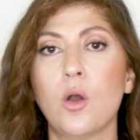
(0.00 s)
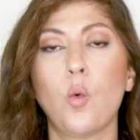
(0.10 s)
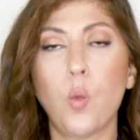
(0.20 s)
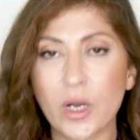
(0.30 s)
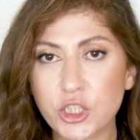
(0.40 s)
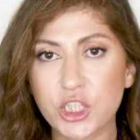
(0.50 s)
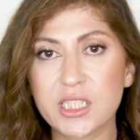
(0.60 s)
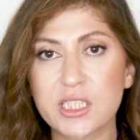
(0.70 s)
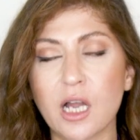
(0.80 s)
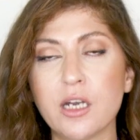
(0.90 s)
what
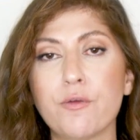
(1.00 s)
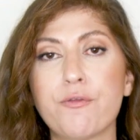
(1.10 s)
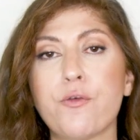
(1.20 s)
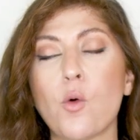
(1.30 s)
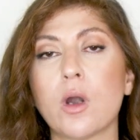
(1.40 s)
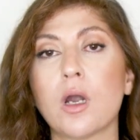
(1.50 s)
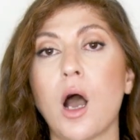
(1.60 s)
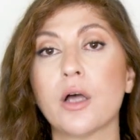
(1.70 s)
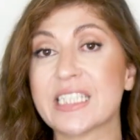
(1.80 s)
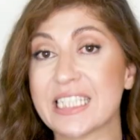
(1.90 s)
she's done for
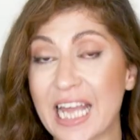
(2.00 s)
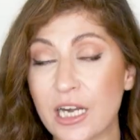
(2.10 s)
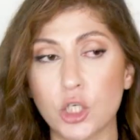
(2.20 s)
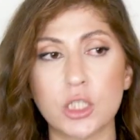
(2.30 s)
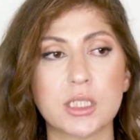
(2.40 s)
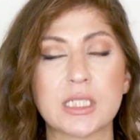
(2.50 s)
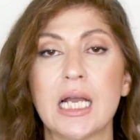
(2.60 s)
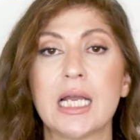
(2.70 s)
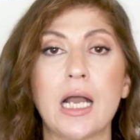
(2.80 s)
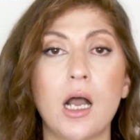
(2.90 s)
sellers
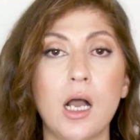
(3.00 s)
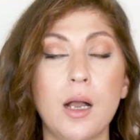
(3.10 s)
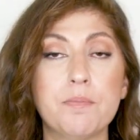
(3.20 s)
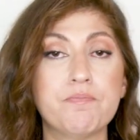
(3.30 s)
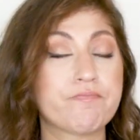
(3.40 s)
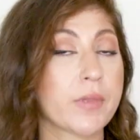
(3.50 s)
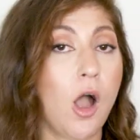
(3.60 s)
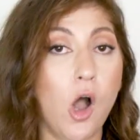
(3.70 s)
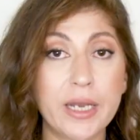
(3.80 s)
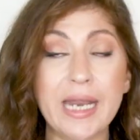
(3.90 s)
on
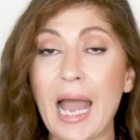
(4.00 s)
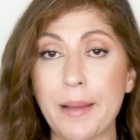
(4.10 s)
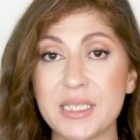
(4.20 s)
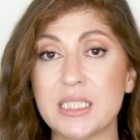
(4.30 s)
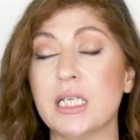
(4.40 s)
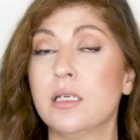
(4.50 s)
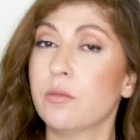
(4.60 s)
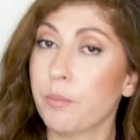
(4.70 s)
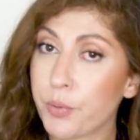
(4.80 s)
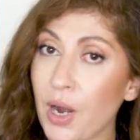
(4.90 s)
Amazon,
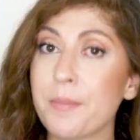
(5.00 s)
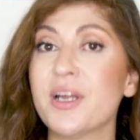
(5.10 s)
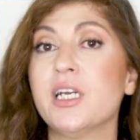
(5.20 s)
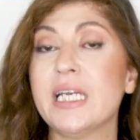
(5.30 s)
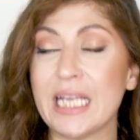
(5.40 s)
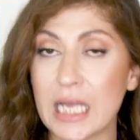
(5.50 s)
primarily